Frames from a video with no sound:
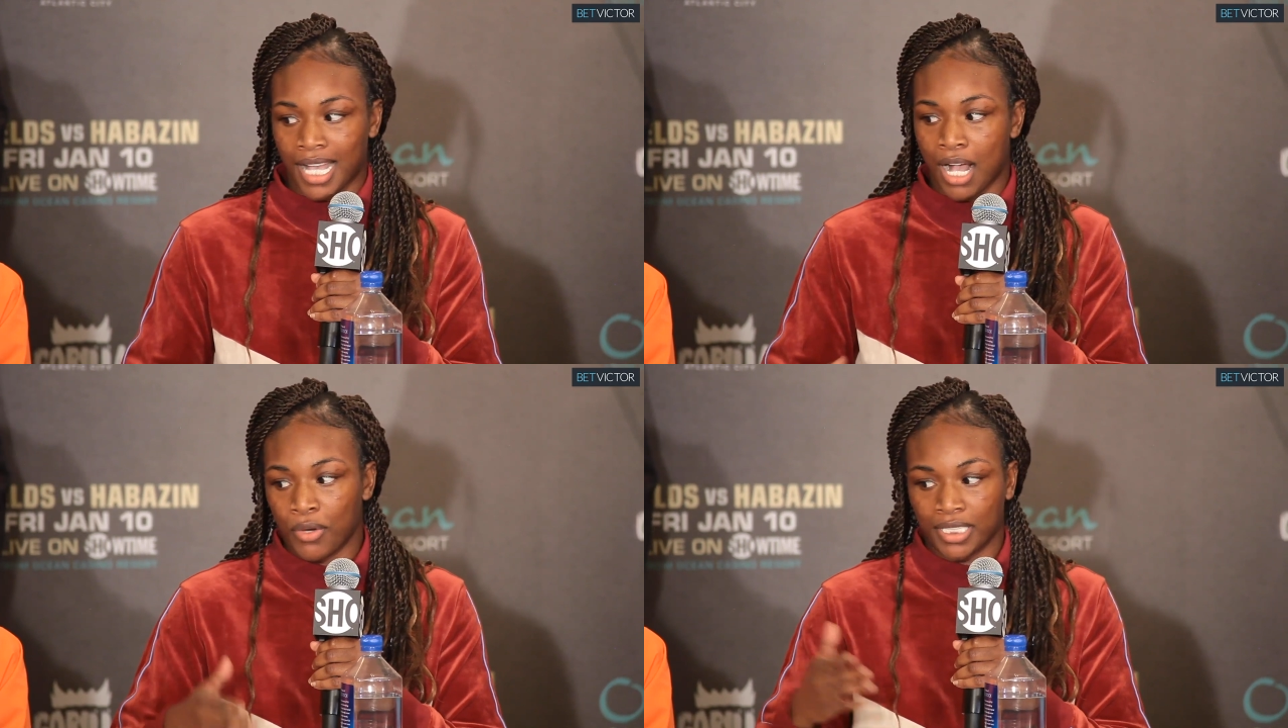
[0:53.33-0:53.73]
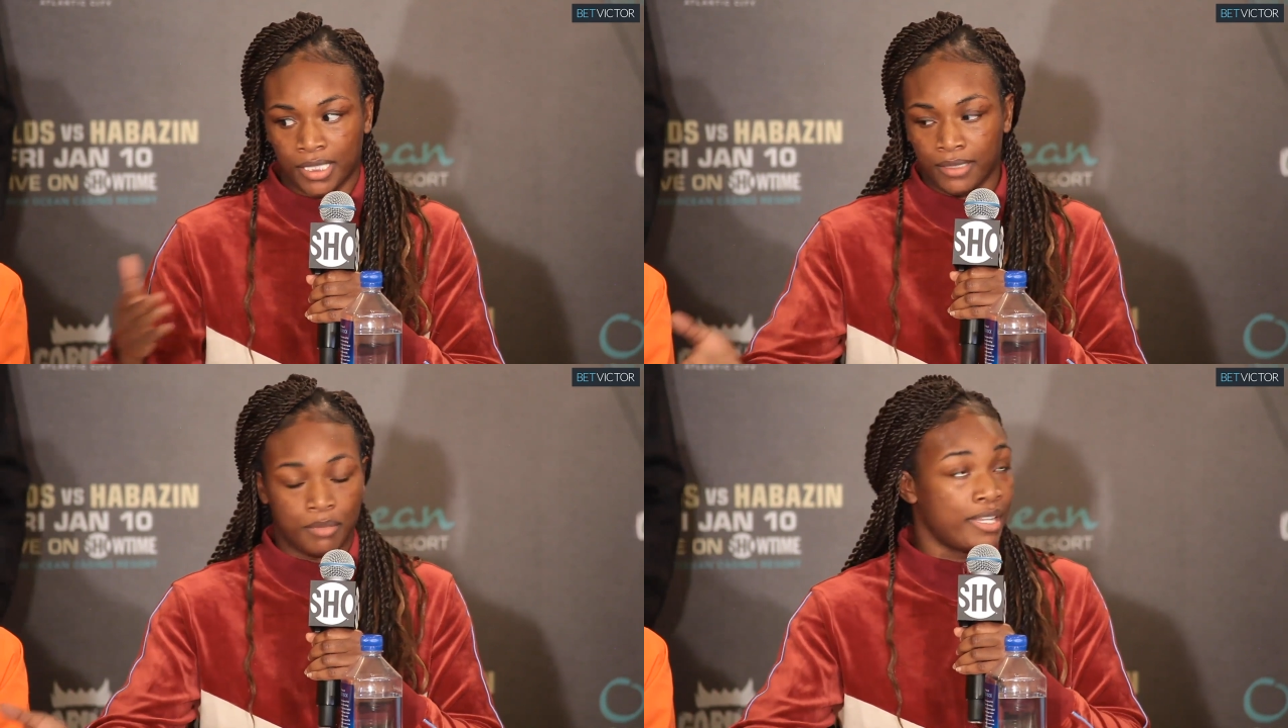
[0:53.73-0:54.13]
I wasn't
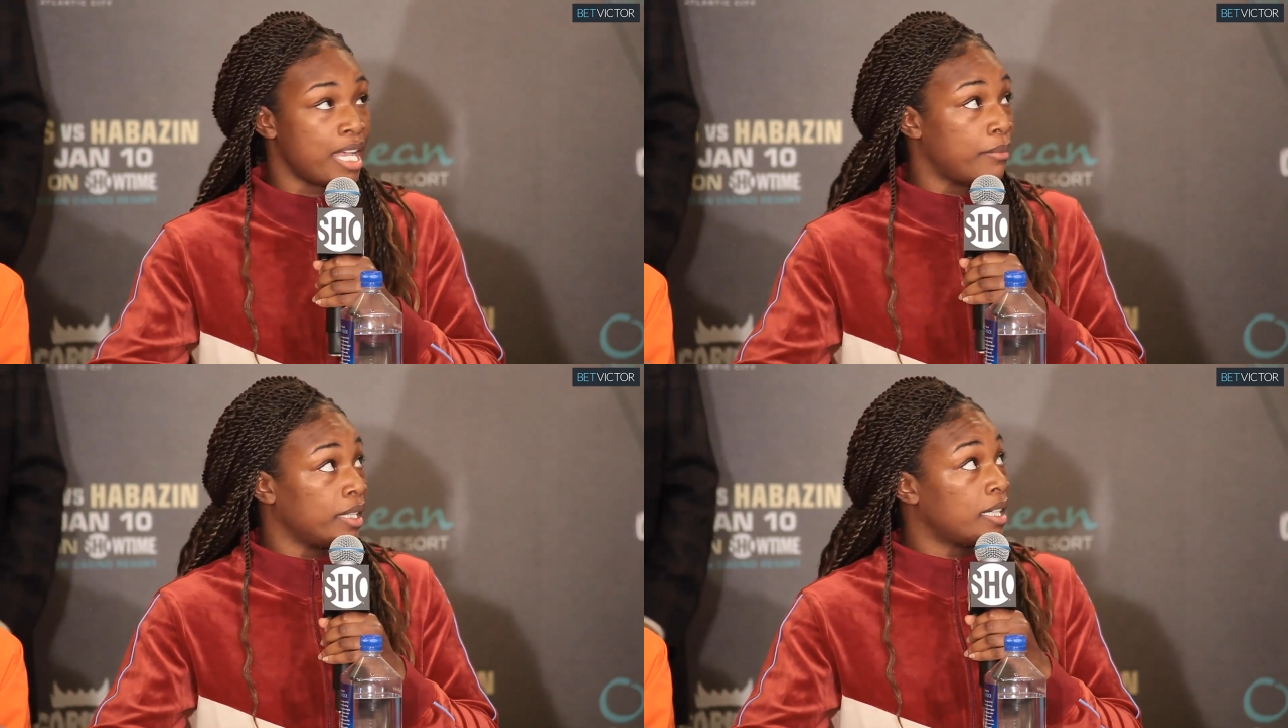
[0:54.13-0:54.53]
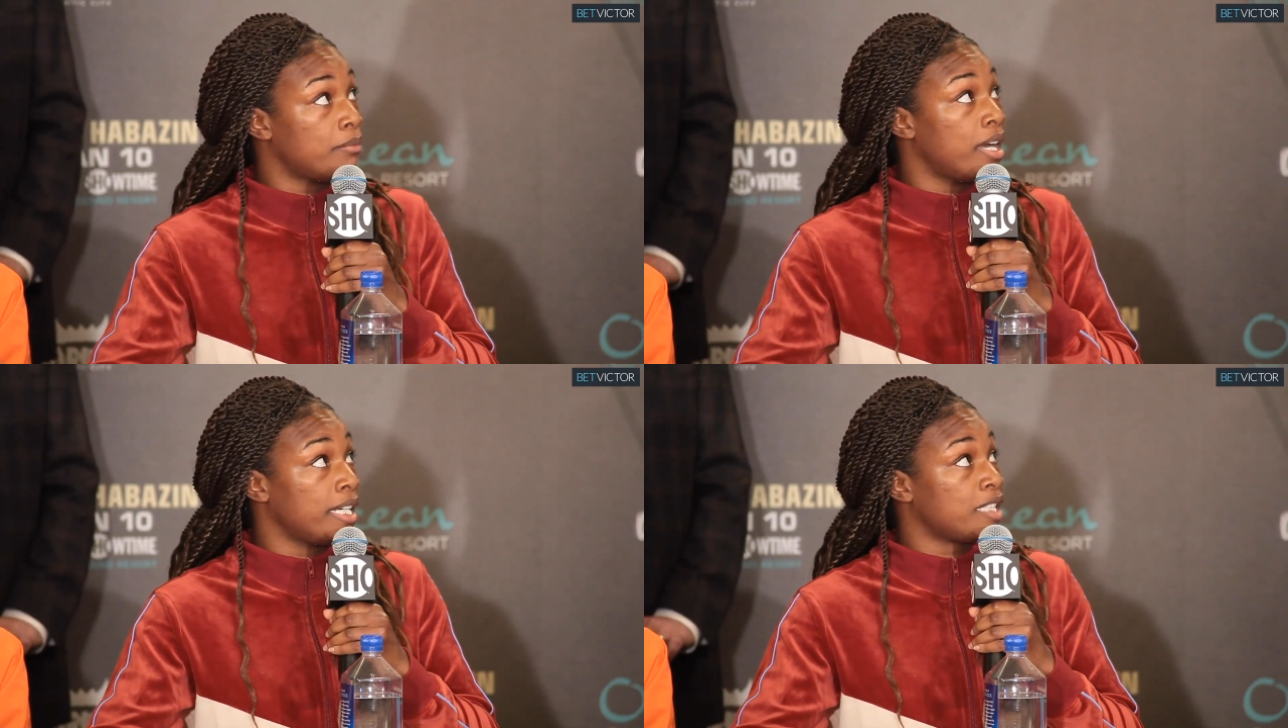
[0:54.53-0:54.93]
going to be able to
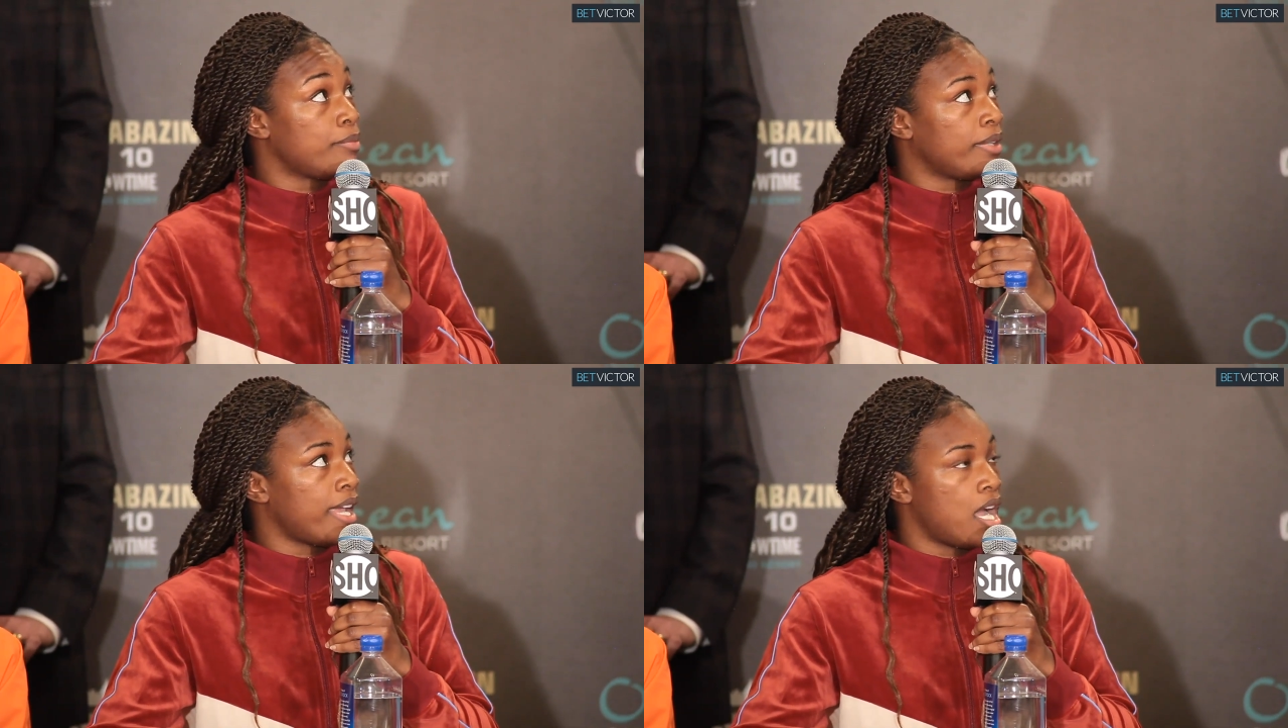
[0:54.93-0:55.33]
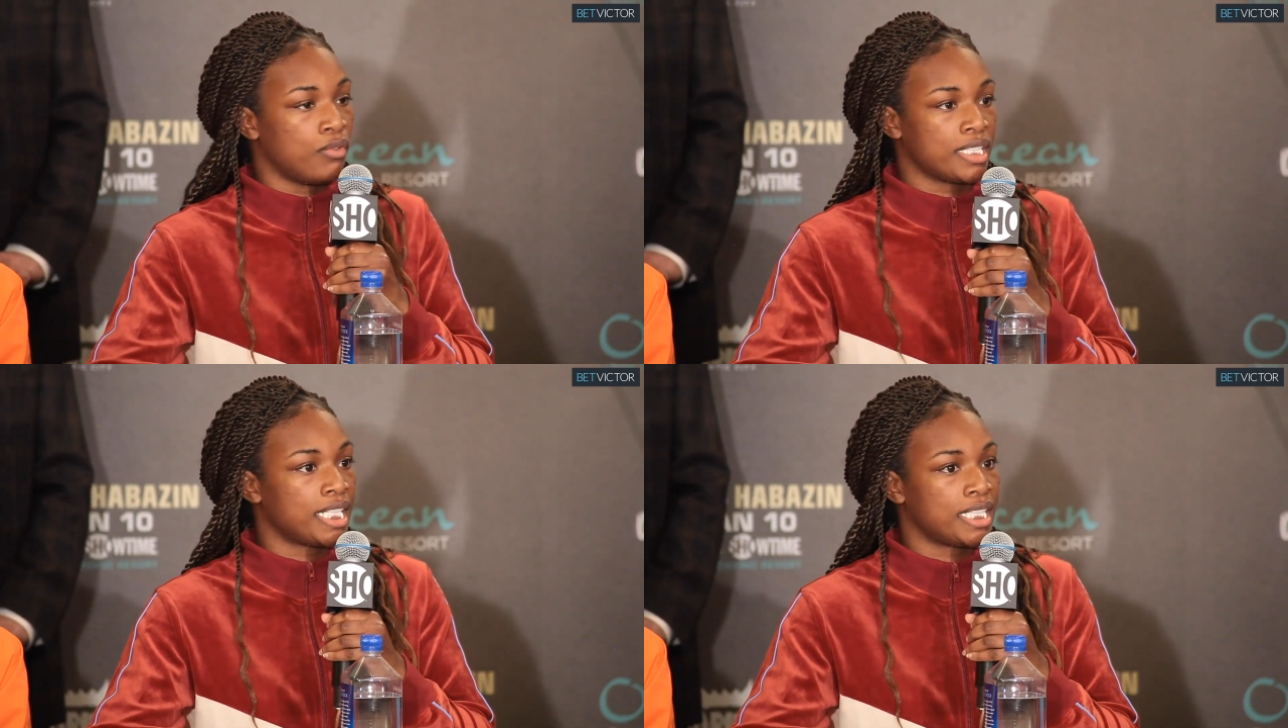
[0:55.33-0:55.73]
come undisputed at
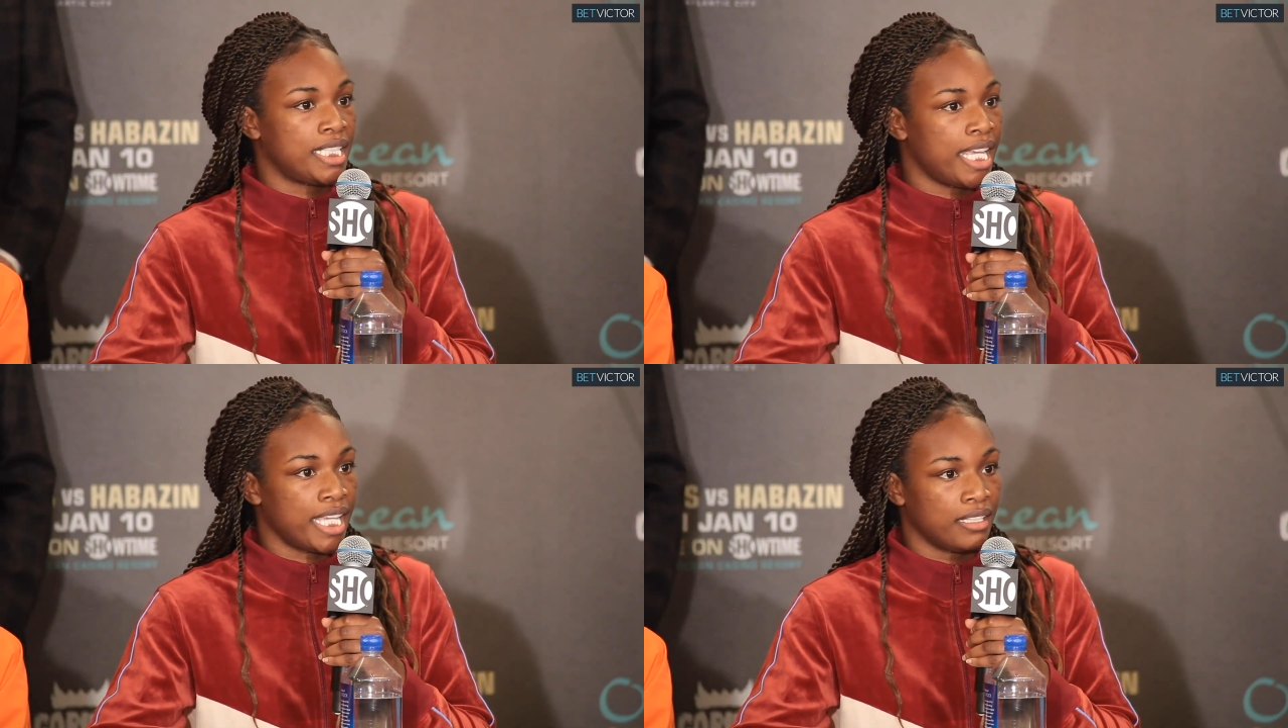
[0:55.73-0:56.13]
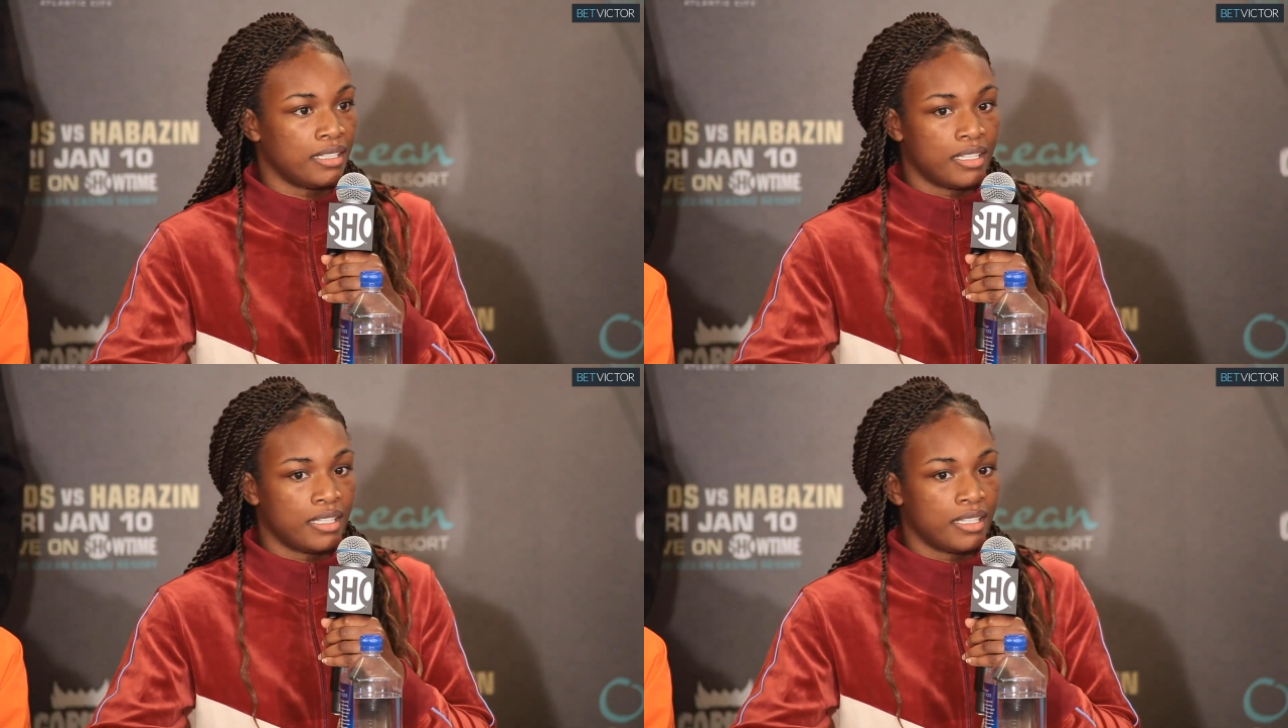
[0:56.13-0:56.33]
168.